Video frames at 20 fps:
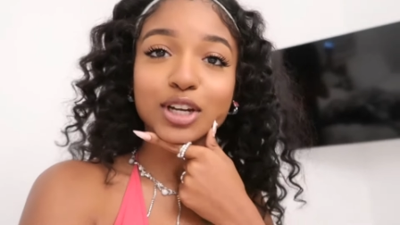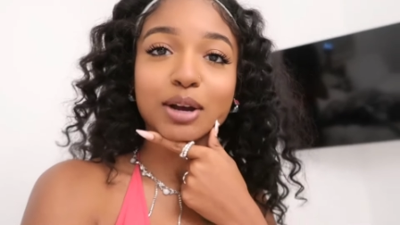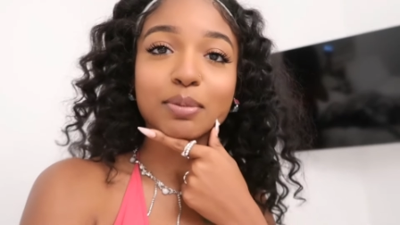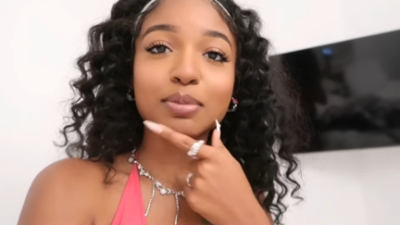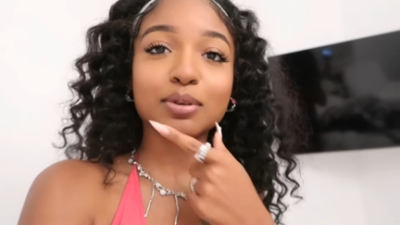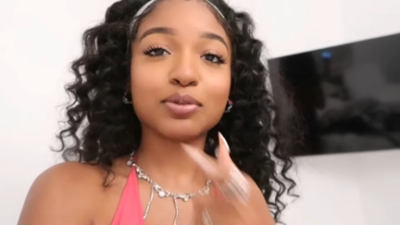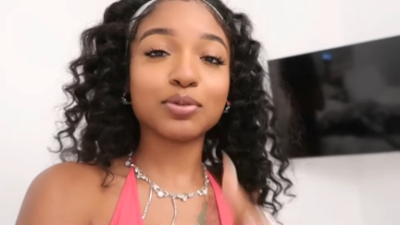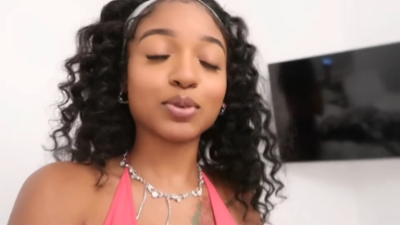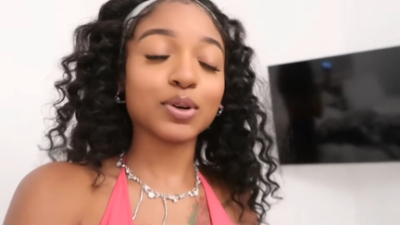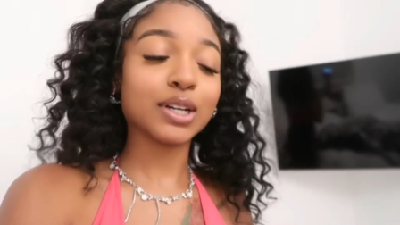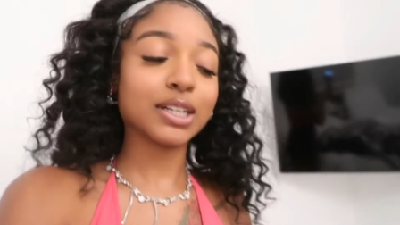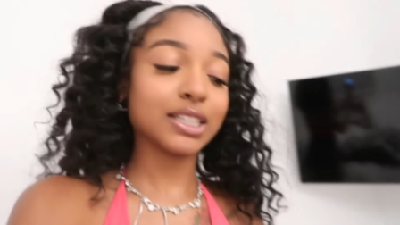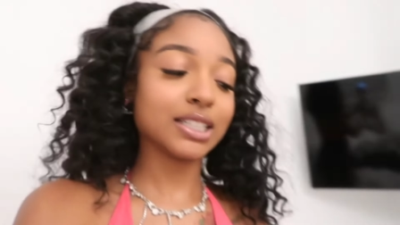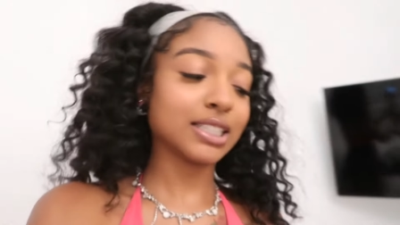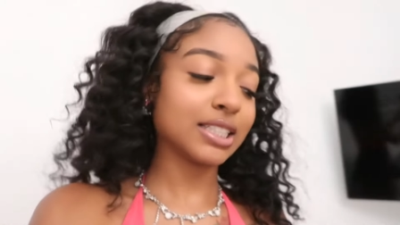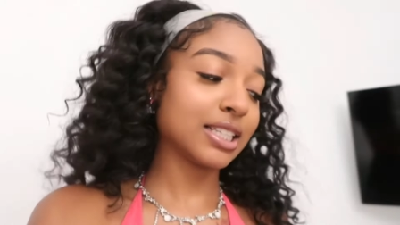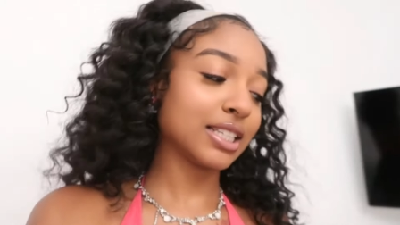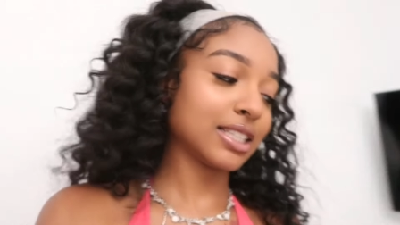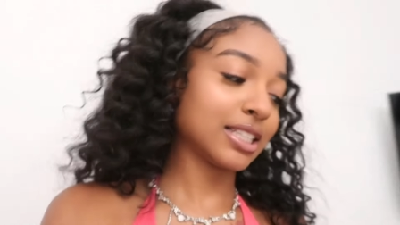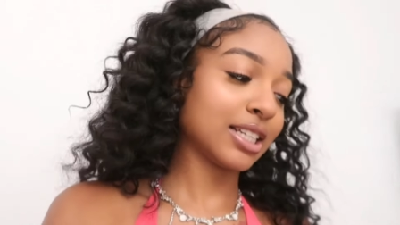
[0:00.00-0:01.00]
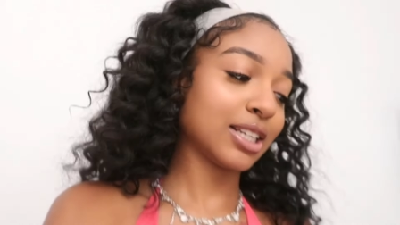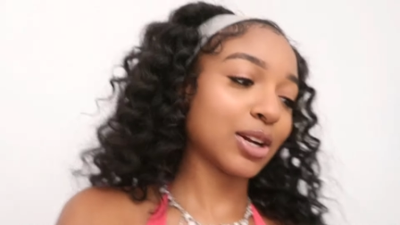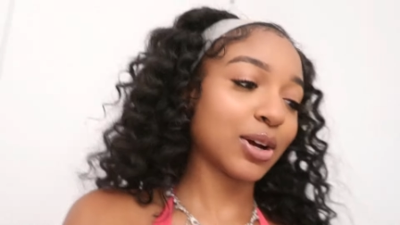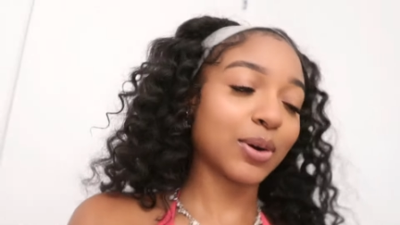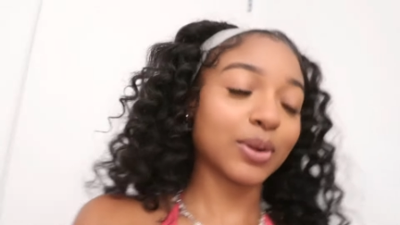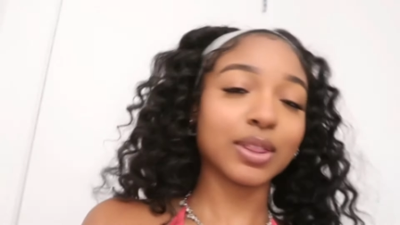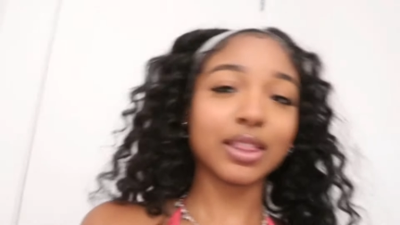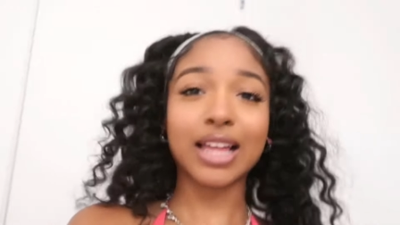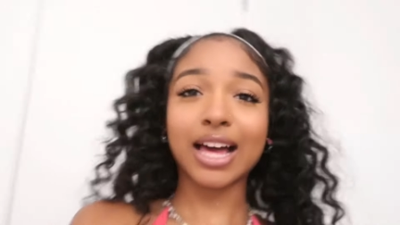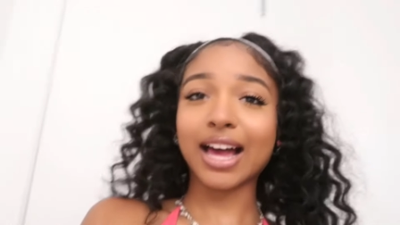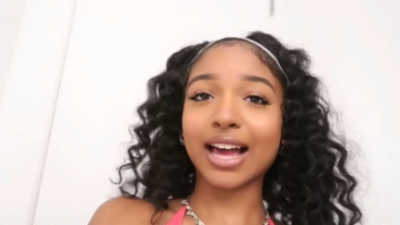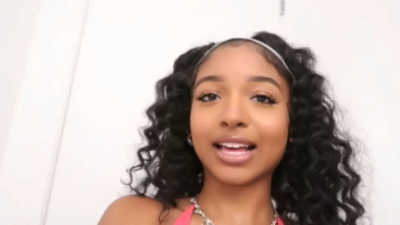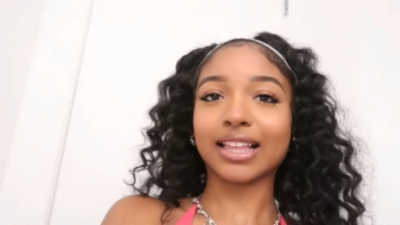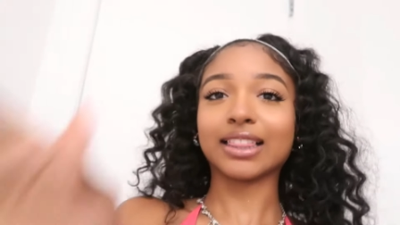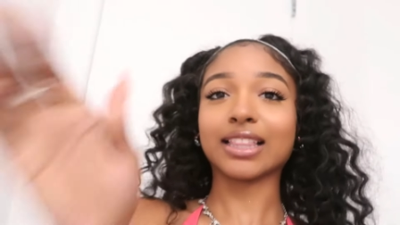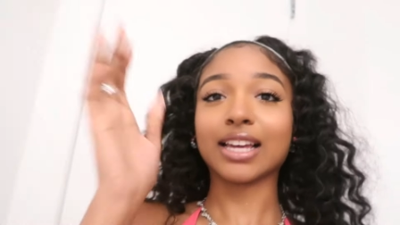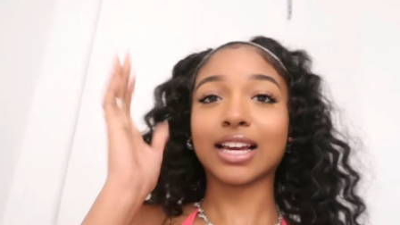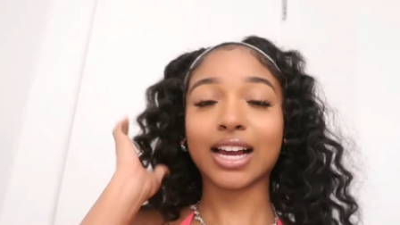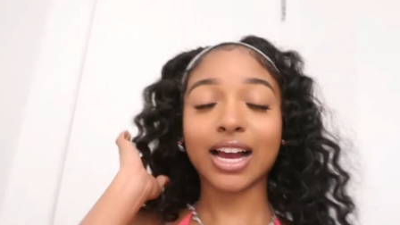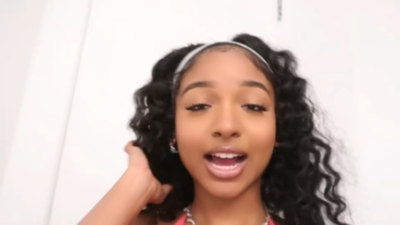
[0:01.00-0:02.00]
y'all before this isn't no lie
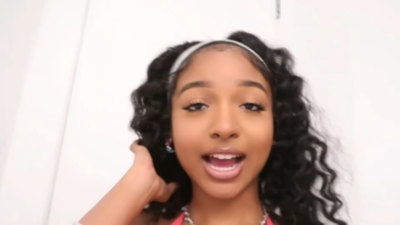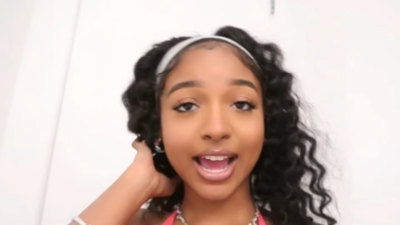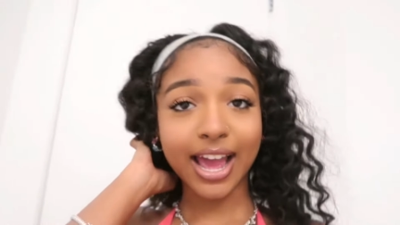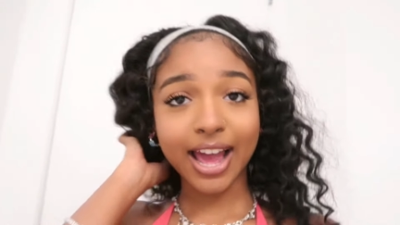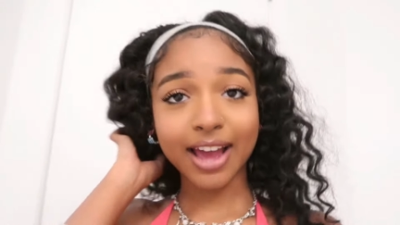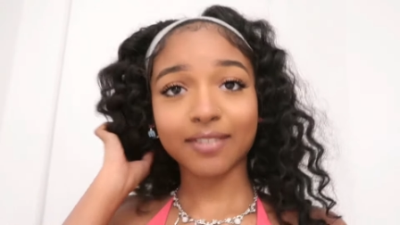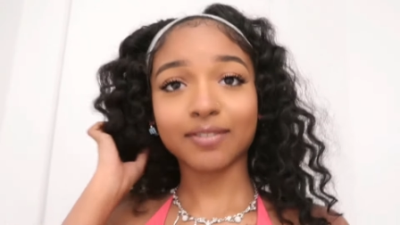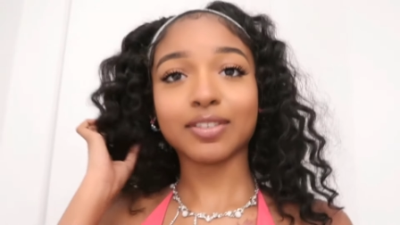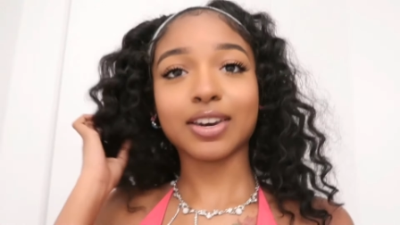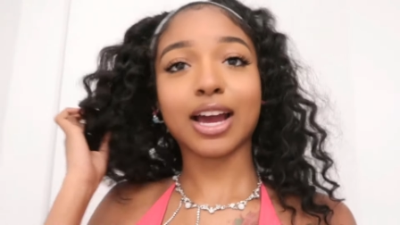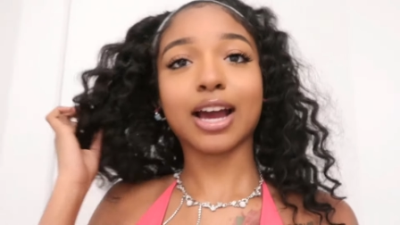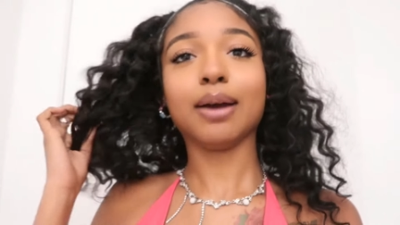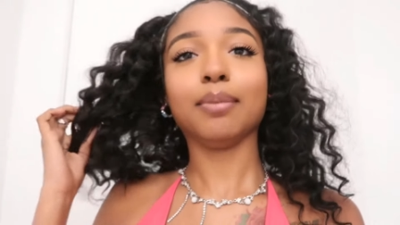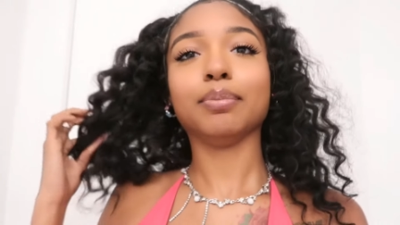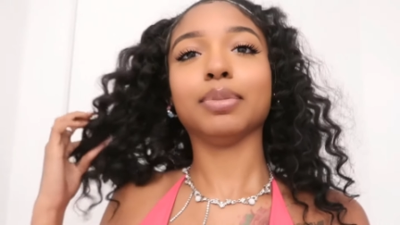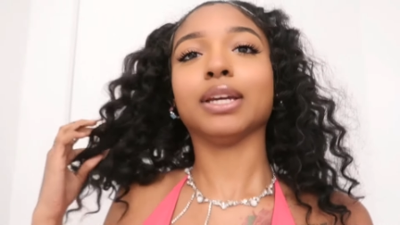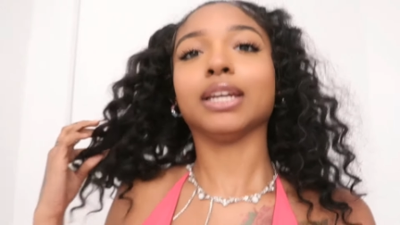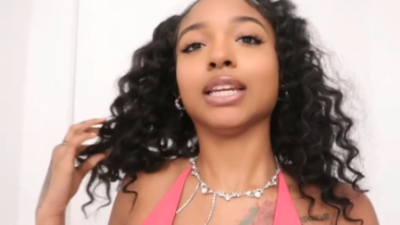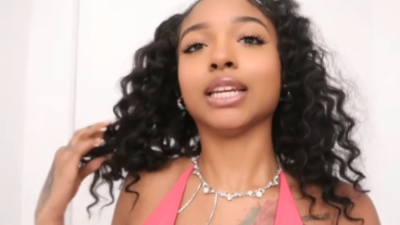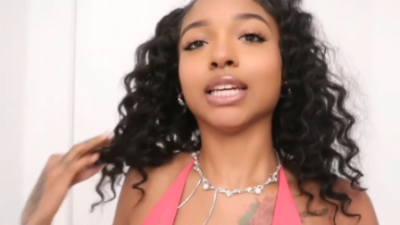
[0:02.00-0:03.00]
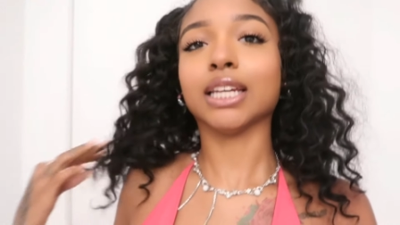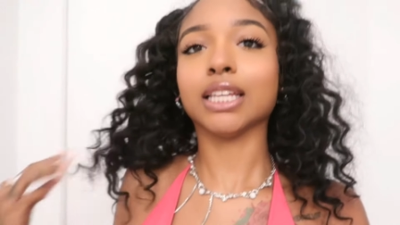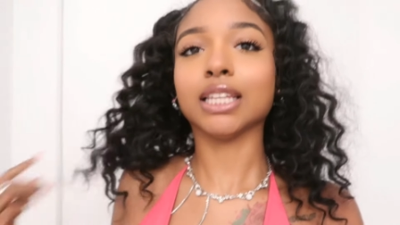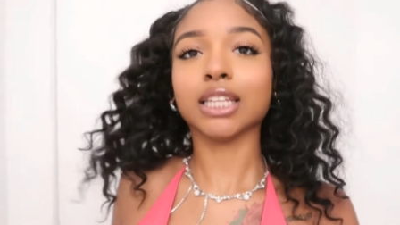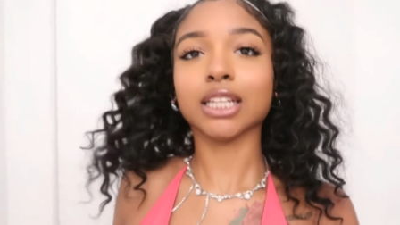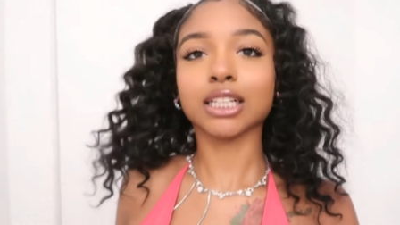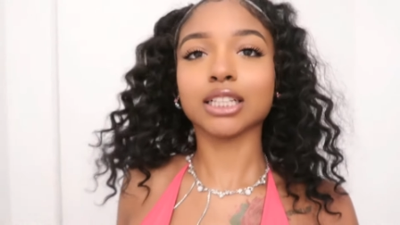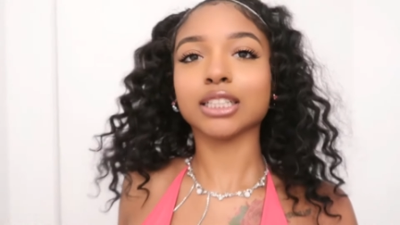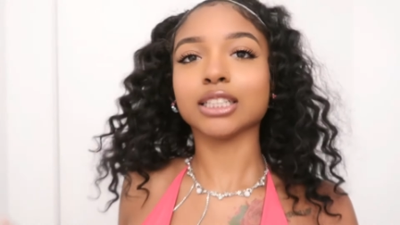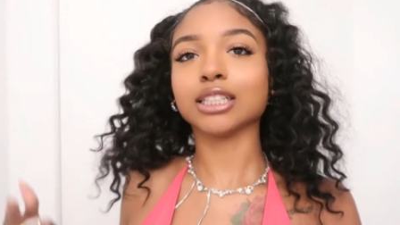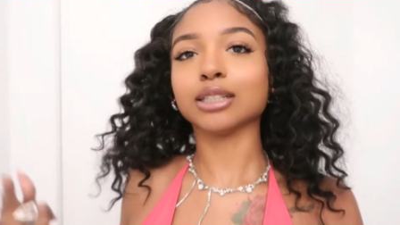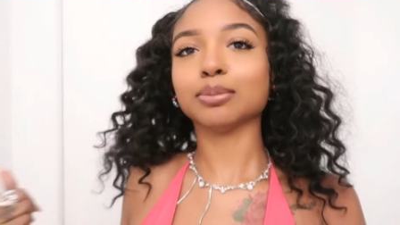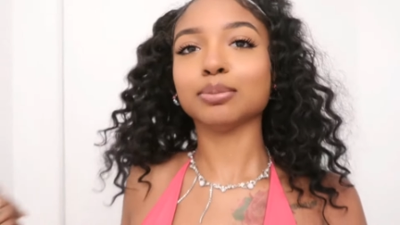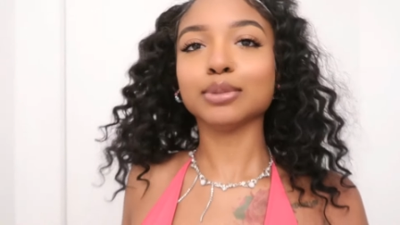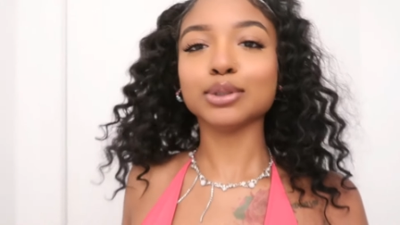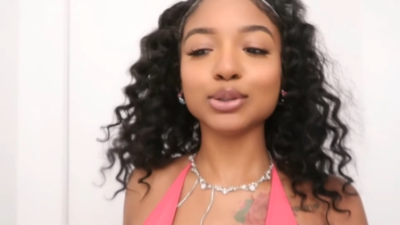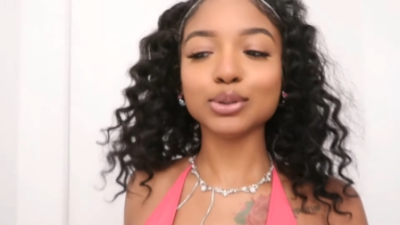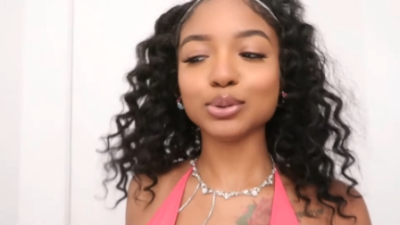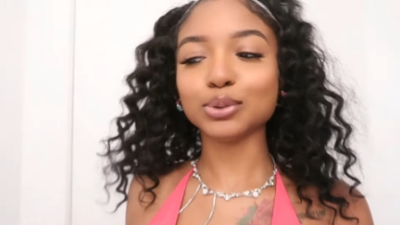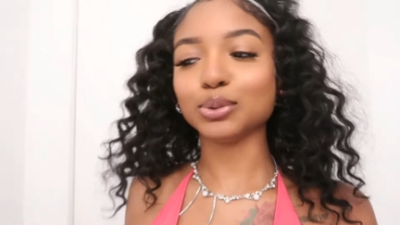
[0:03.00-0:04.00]
like i have not been in the club
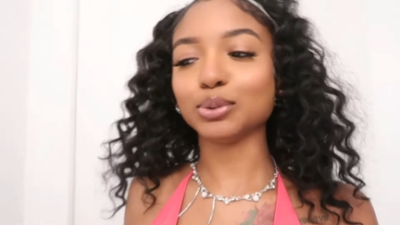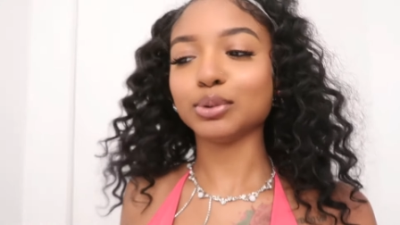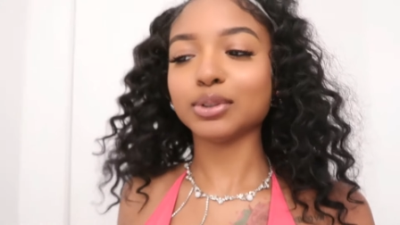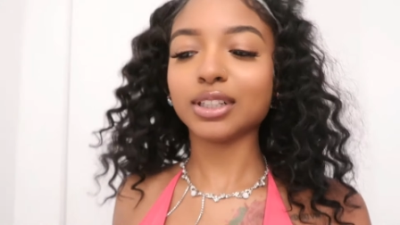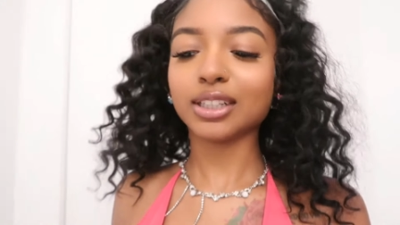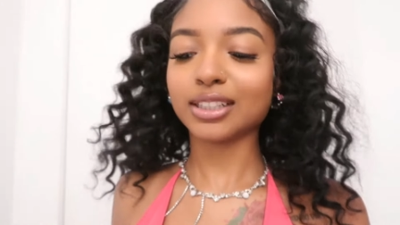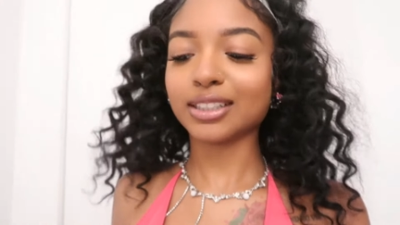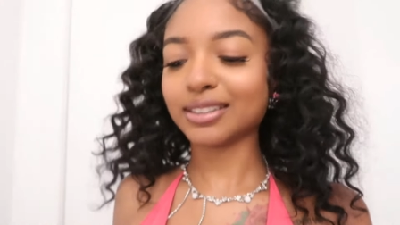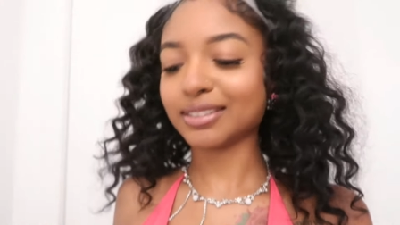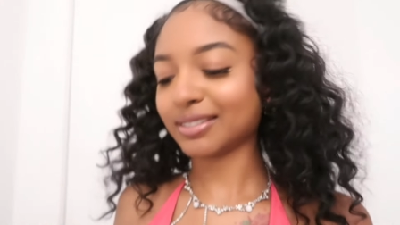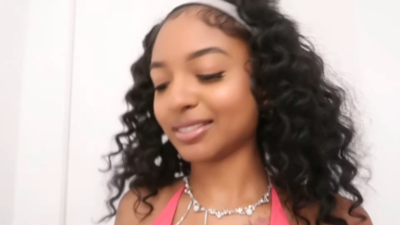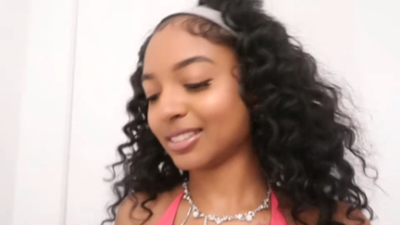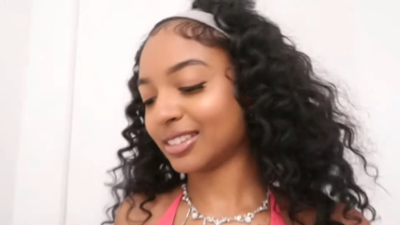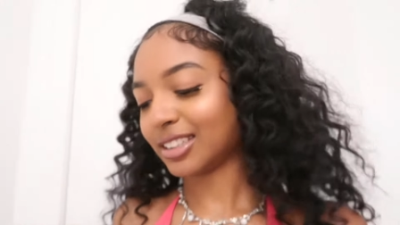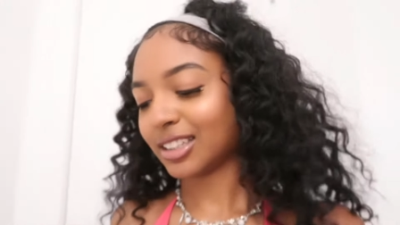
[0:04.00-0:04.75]
mood like